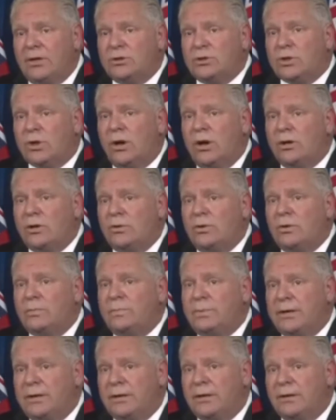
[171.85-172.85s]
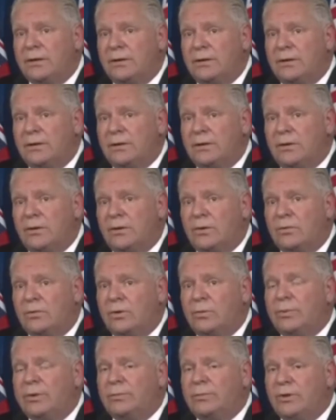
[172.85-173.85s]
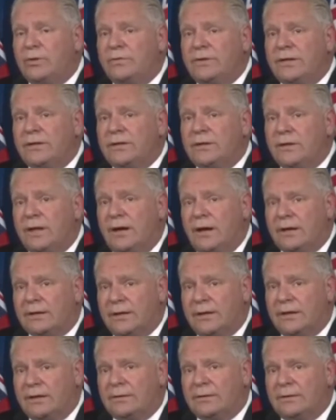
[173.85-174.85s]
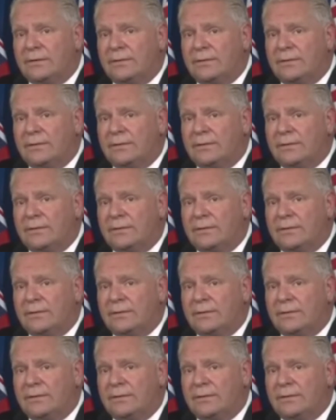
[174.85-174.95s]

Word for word: Toronto and Peel will be moved into lockdown.